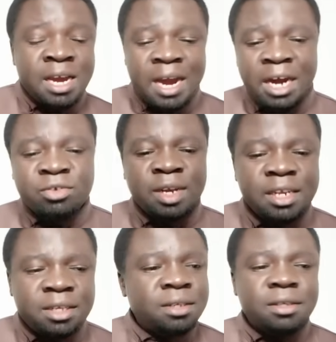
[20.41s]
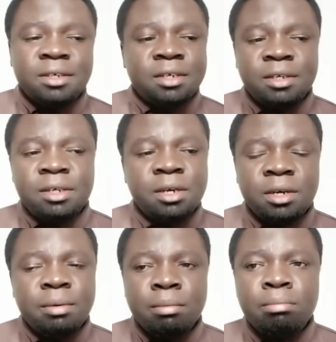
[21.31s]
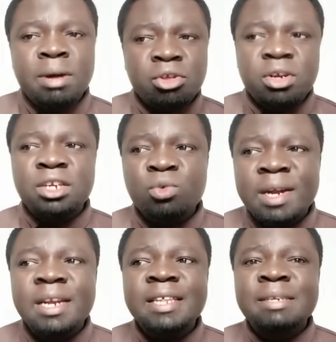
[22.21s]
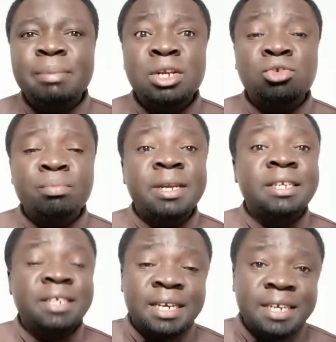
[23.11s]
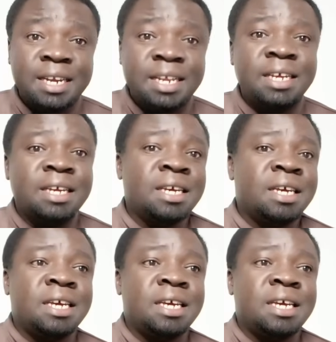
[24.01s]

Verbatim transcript: Actually, uh, majority wanted this bill to be rejected